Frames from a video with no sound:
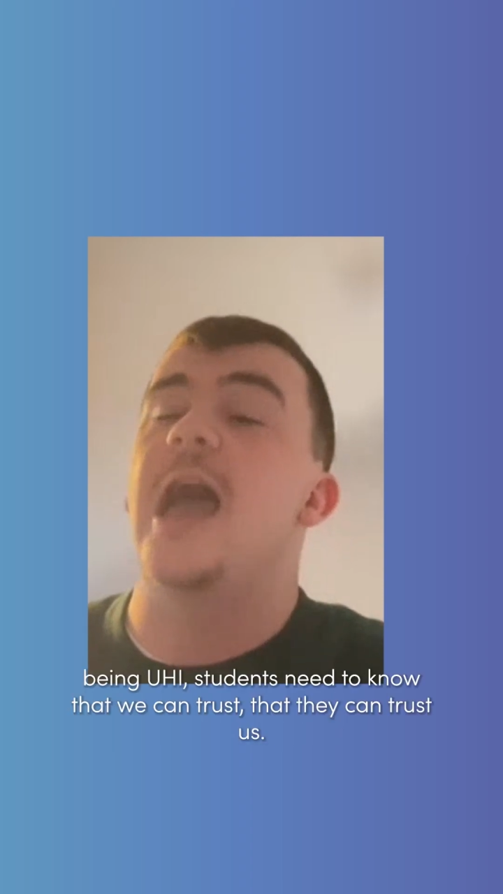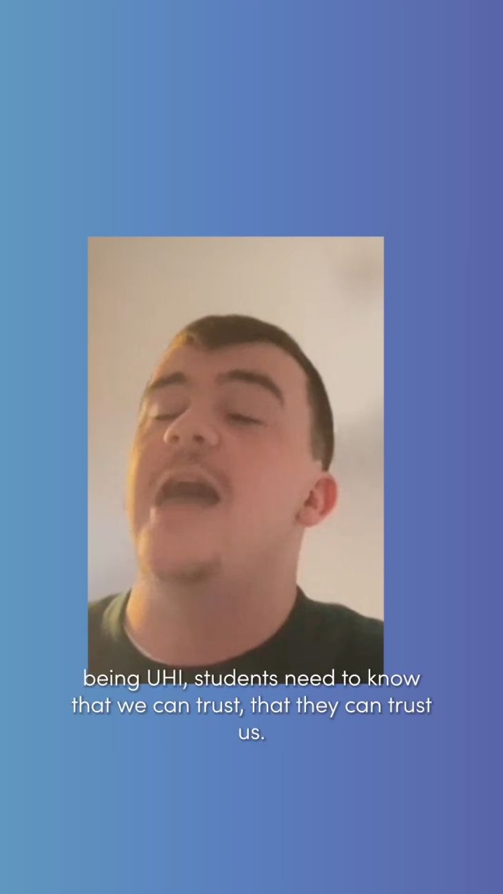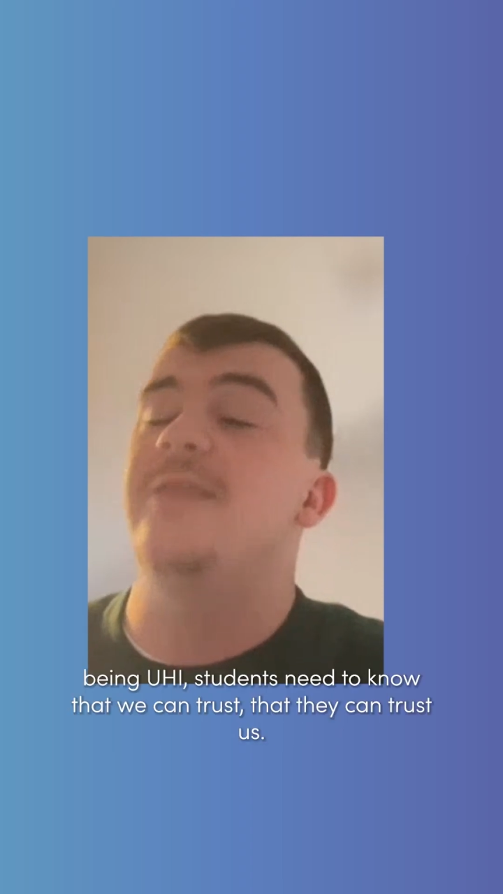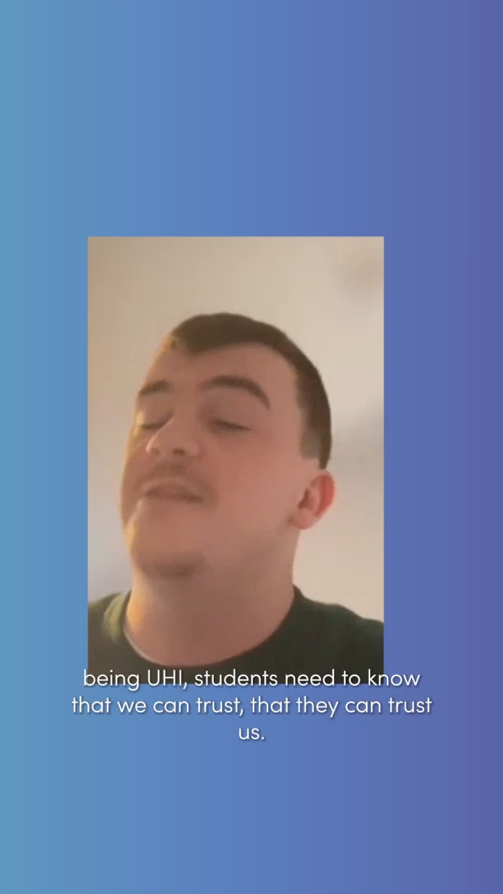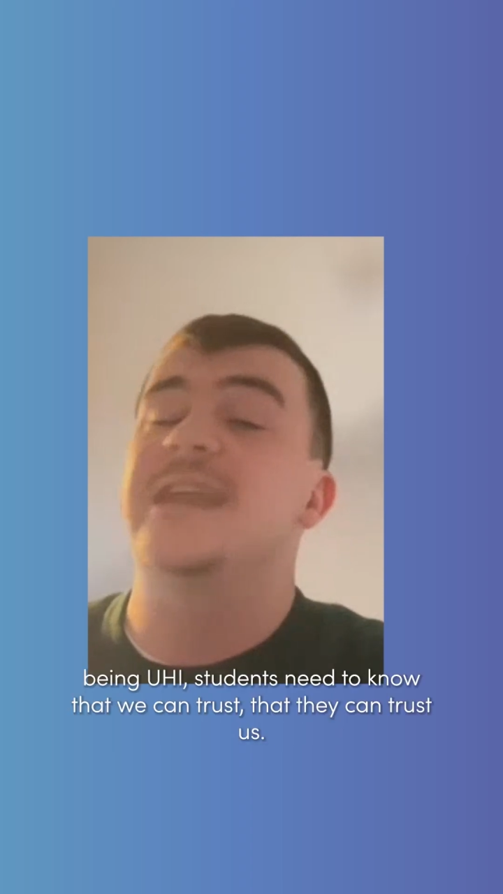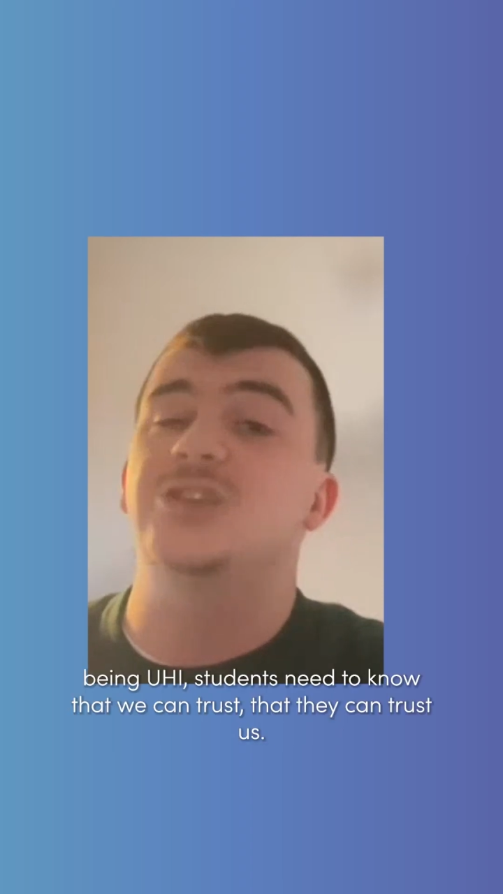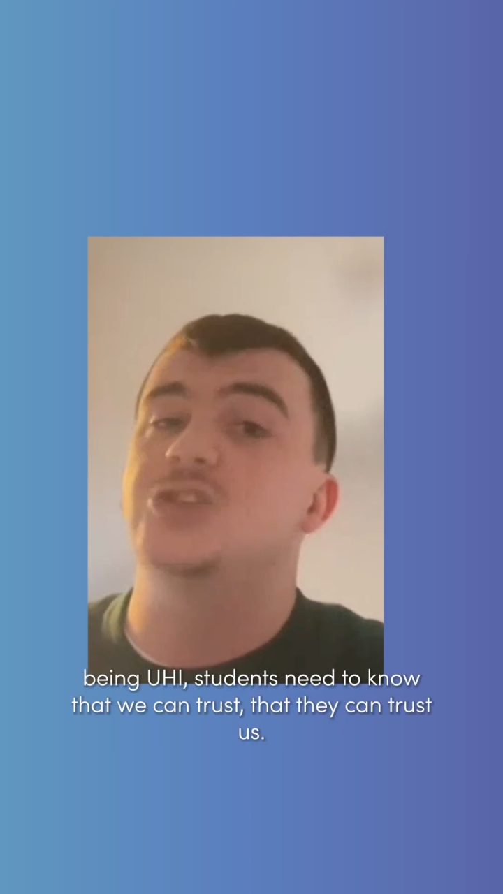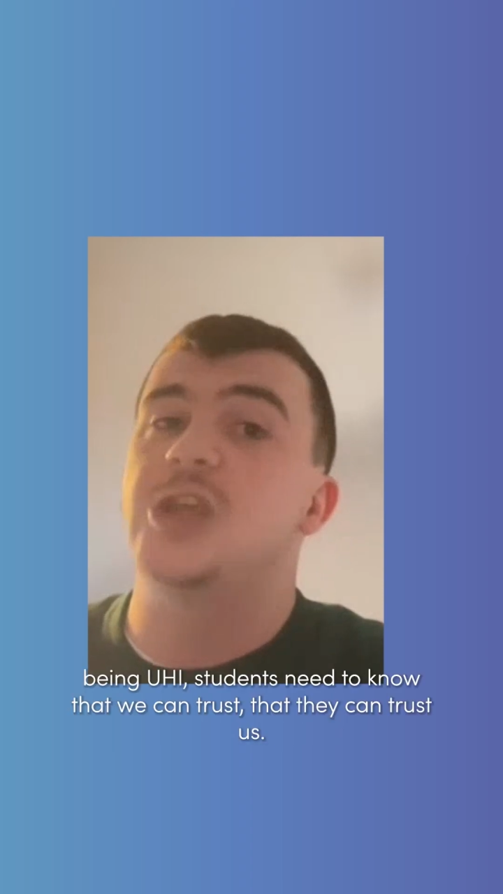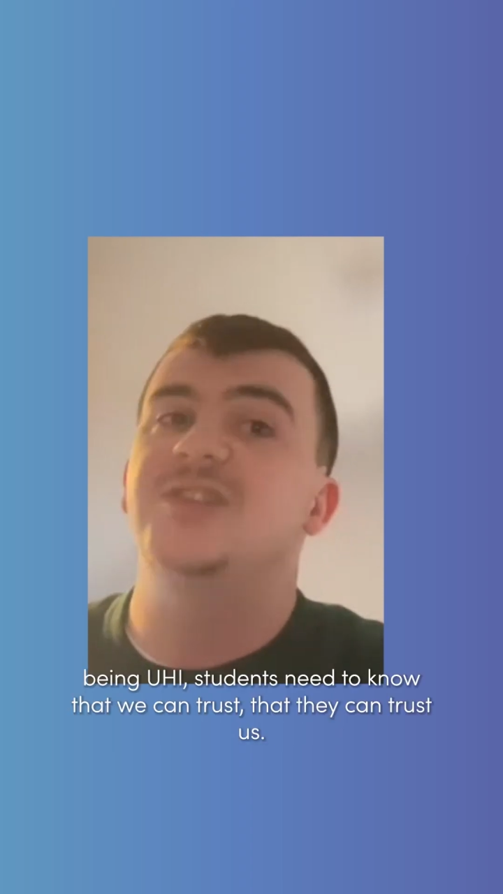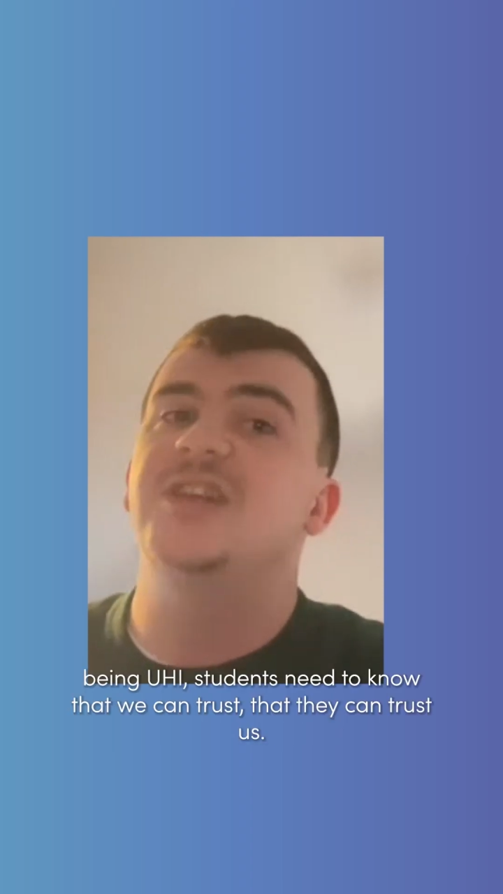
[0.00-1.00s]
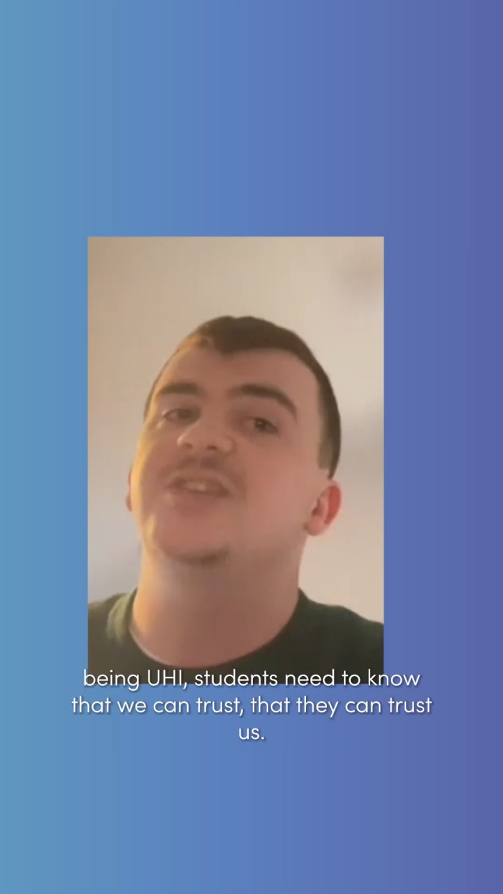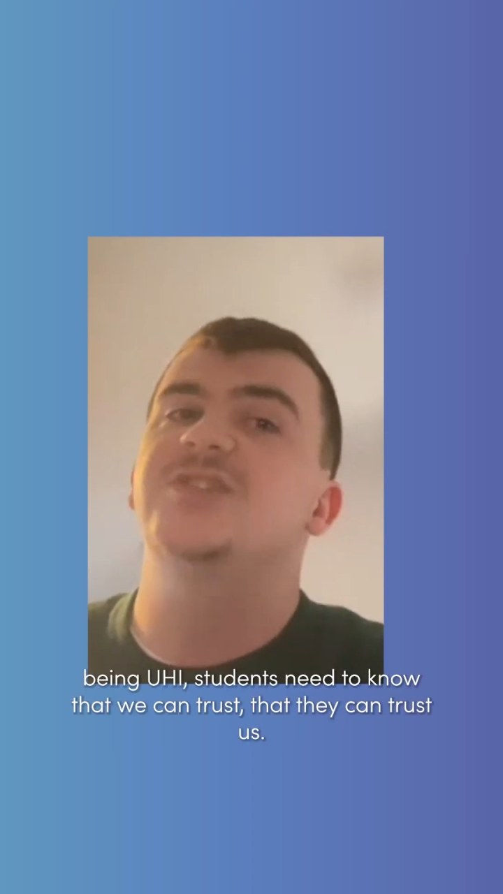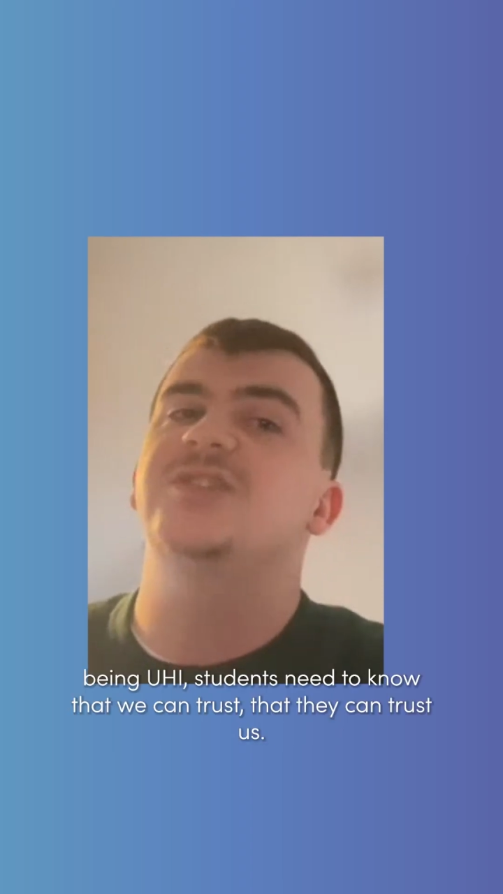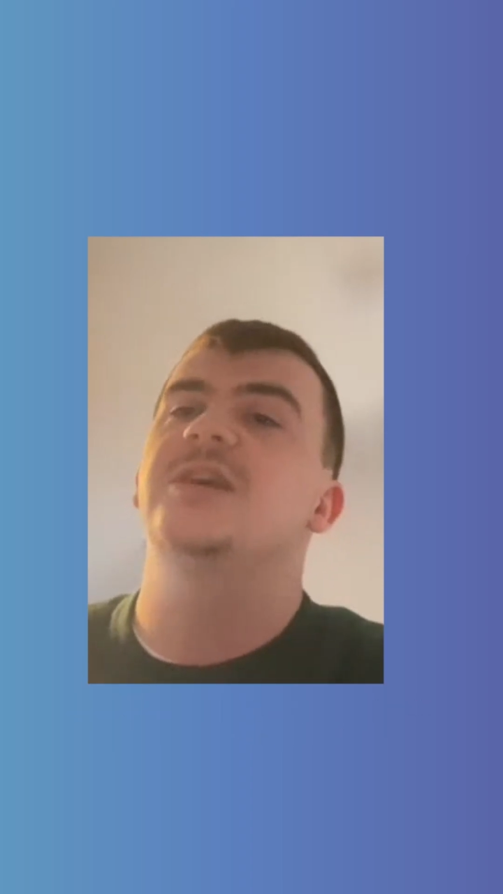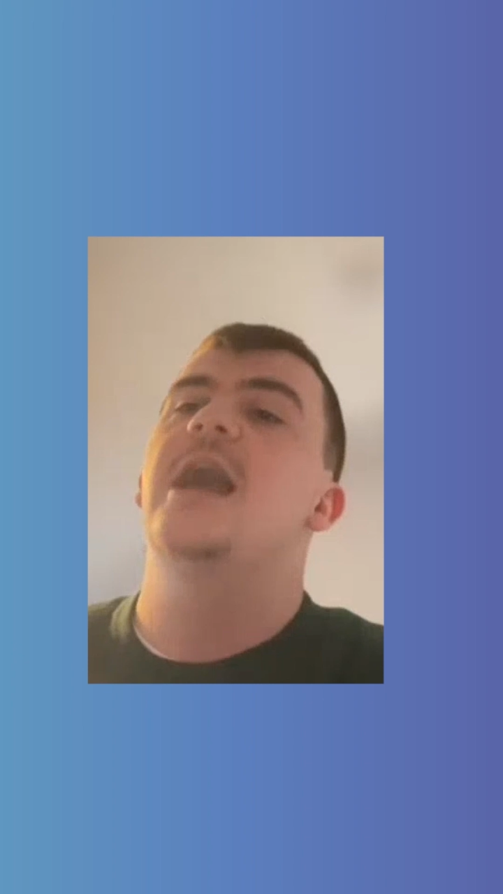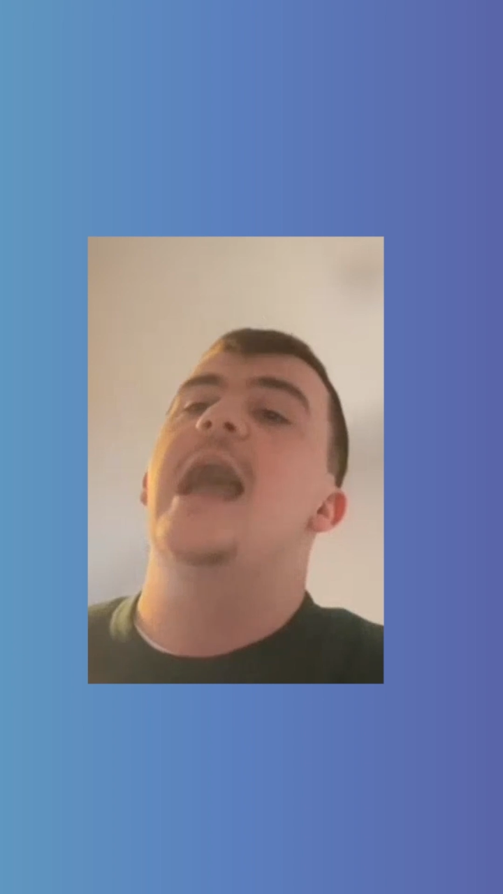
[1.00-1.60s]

that they can trust us.